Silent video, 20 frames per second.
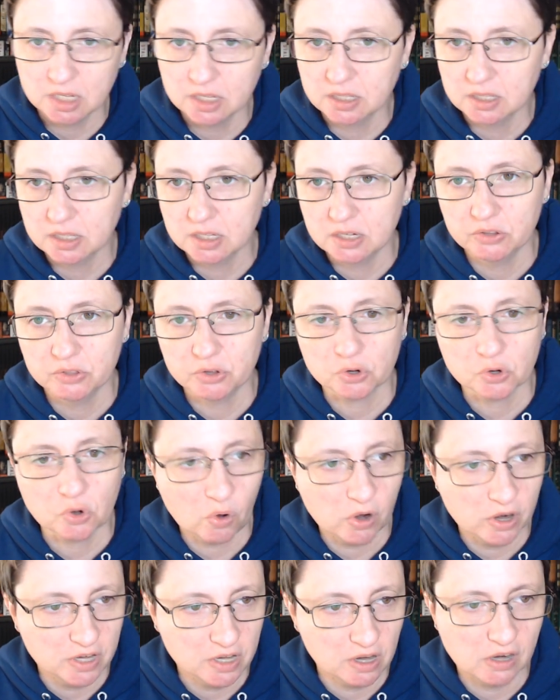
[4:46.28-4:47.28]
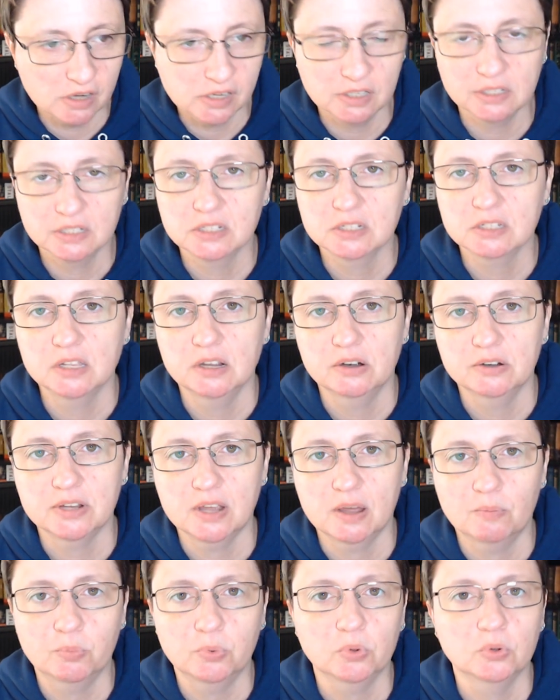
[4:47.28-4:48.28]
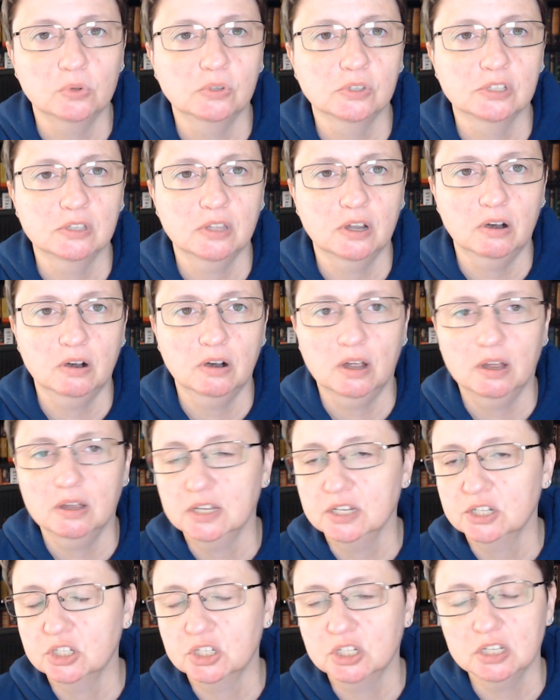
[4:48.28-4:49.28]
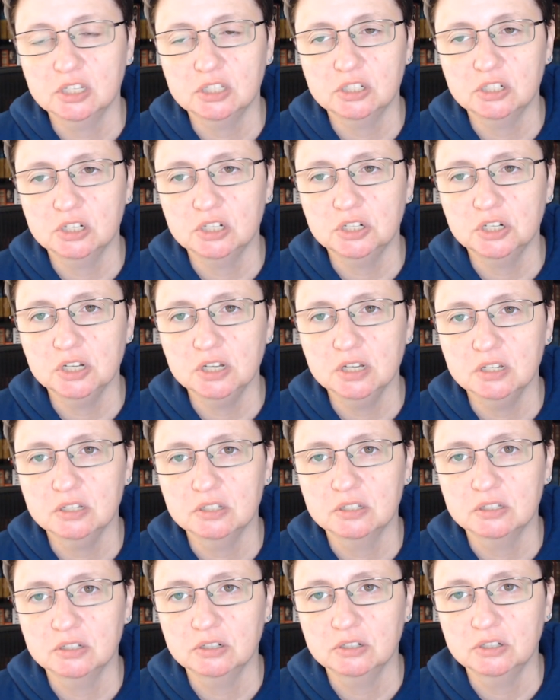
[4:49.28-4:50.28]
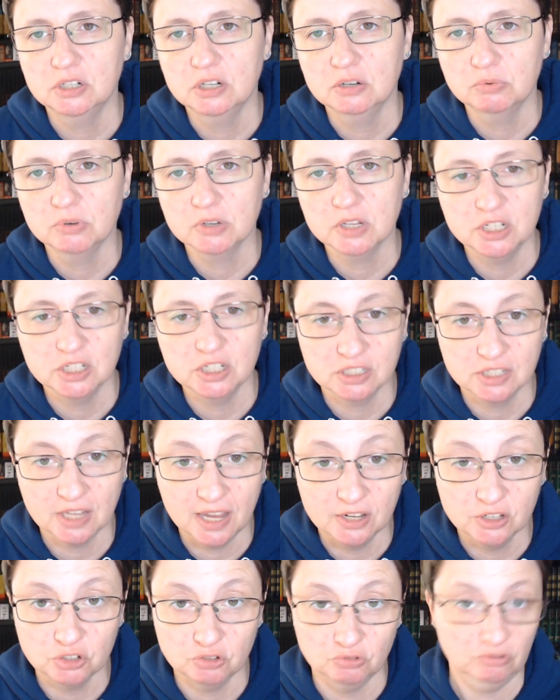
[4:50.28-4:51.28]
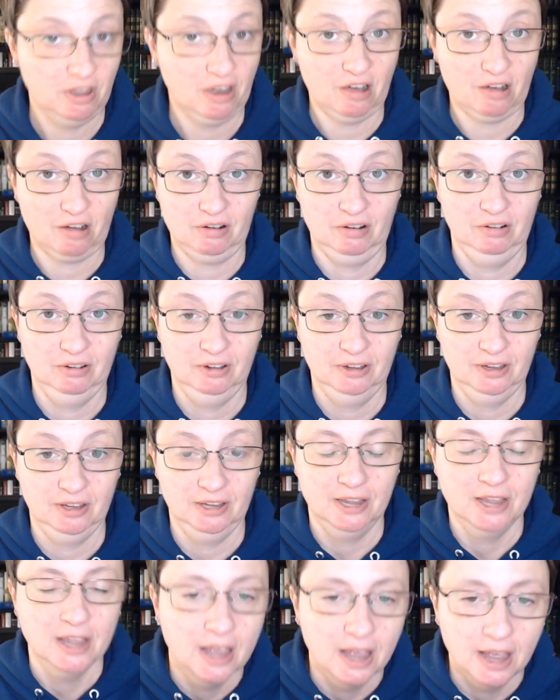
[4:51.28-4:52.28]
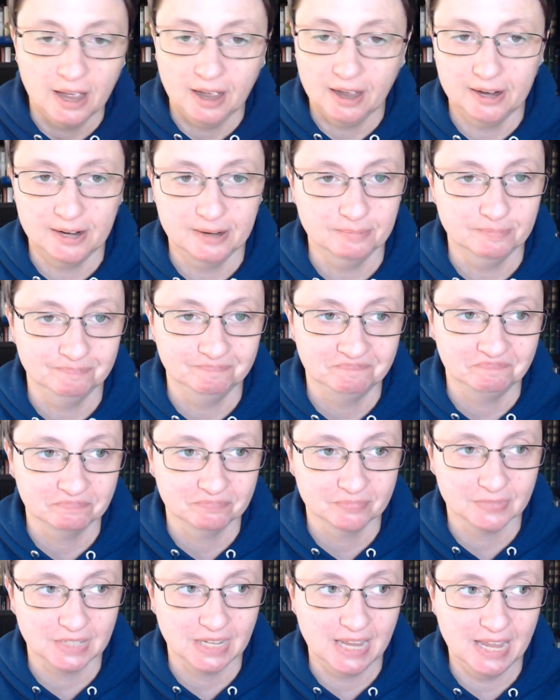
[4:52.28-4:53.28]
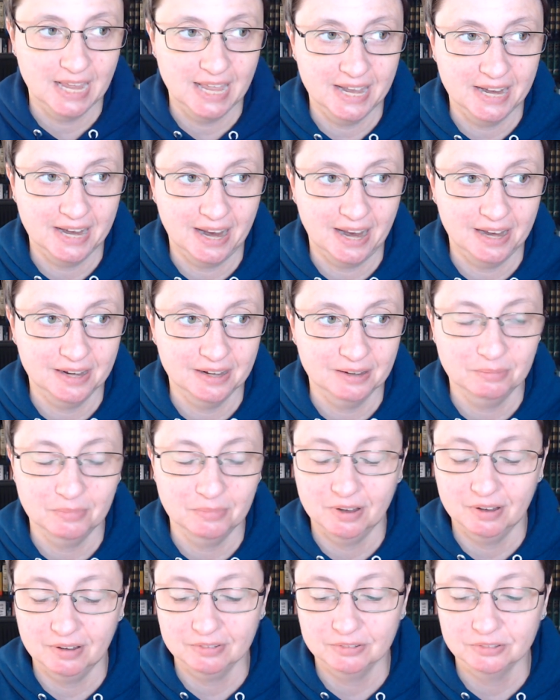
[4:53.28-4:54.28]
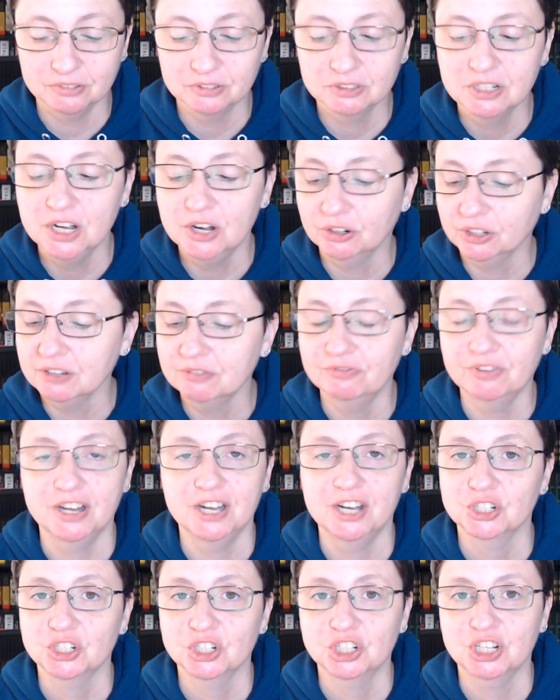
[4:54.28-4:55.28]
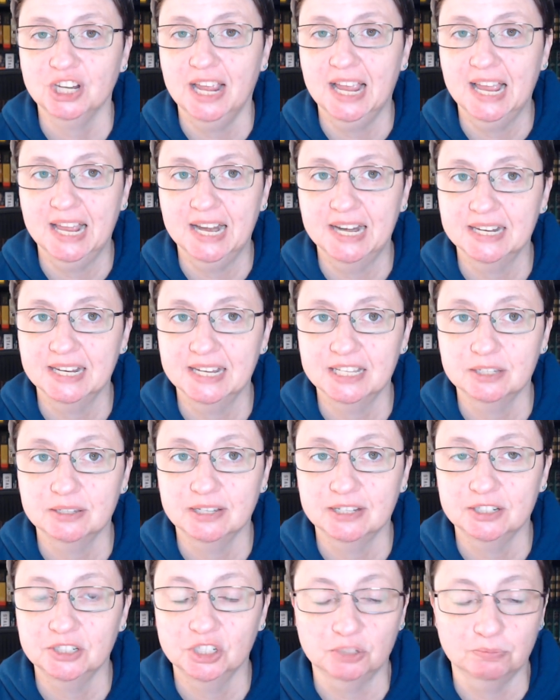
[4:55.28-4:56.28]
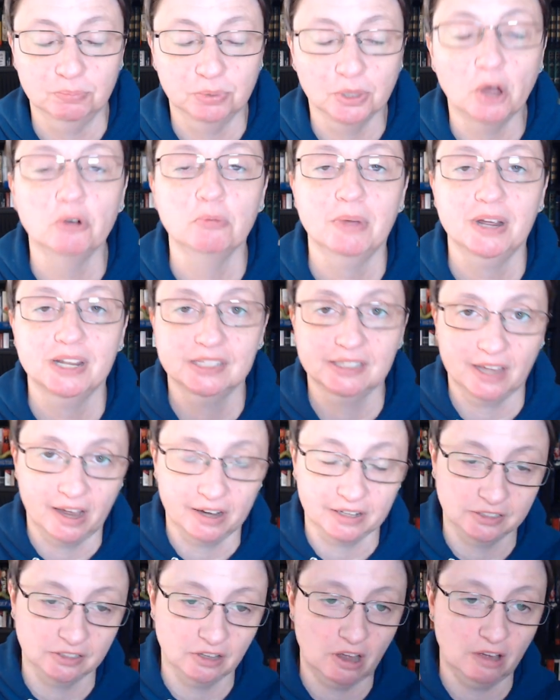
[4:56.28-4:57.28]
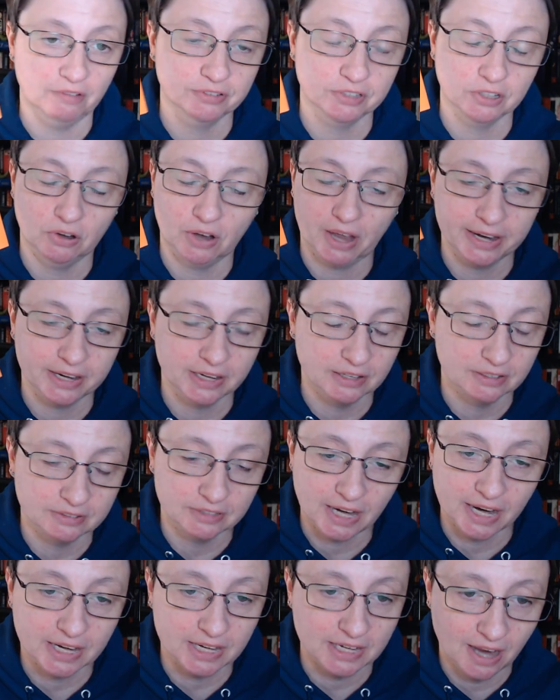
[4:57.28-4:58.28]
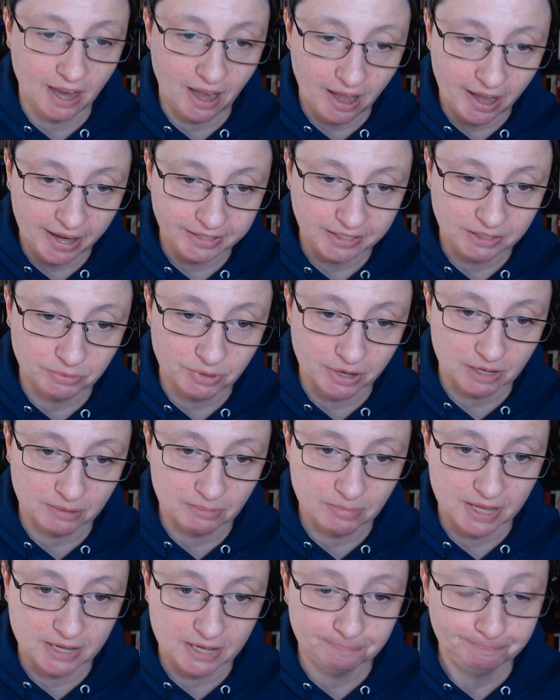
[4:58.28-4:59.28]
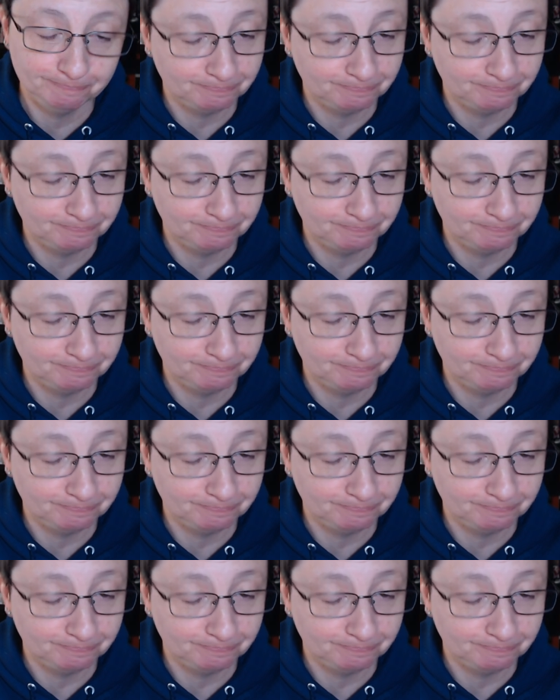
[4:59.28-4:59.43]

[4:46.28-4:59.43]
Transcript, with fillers: you know their courtyards their temples their uh, it's just she's she really just takes you there um, and i am nearly finished and it's it's just blown my socks off so i can i can highly recommend